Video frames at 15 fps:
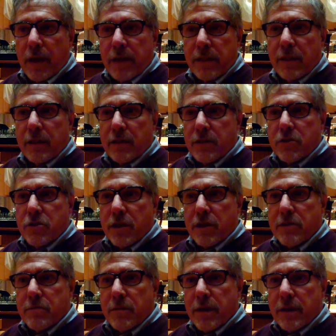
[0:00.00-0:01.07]
I think that
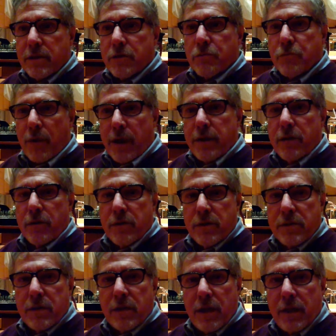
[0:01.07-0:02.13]
Shakespeare as a writer
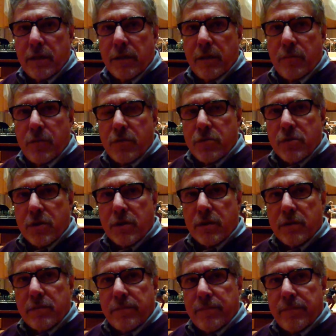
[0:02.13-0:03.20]
is innately
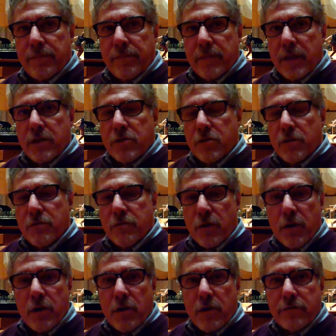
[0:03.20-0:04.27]
musical. And so
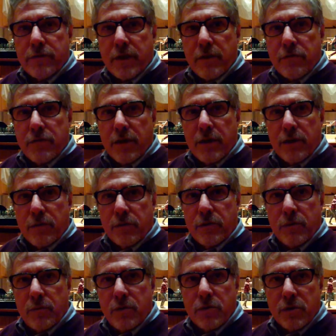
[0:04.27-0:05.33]
very often I find that
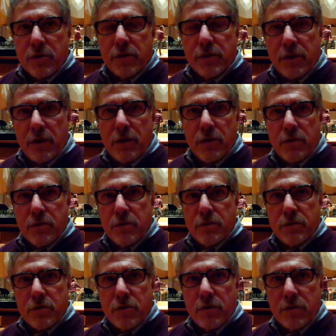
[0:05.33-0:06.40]
with musical theater
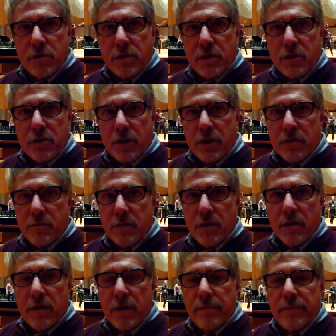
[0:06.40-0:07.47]
students at Shakespeare,
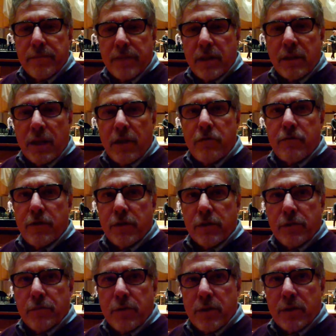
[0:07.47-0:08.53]
that they feel
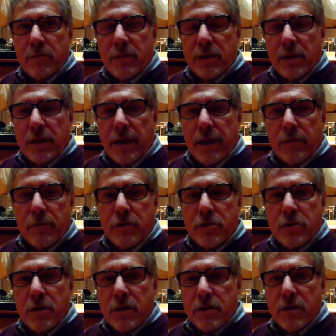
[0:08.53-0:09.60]
the rhythm and the
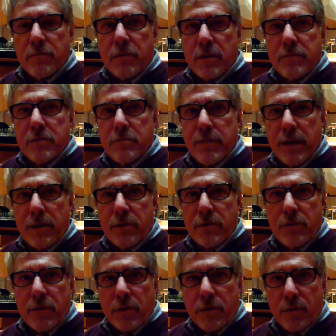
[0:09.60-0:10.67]
language sometimes better
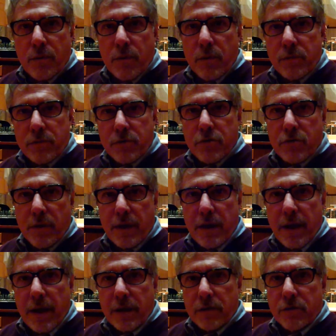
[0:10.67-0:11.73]
than the, quote, straight
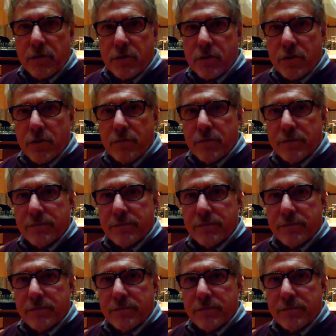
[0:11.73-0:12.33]
actors do.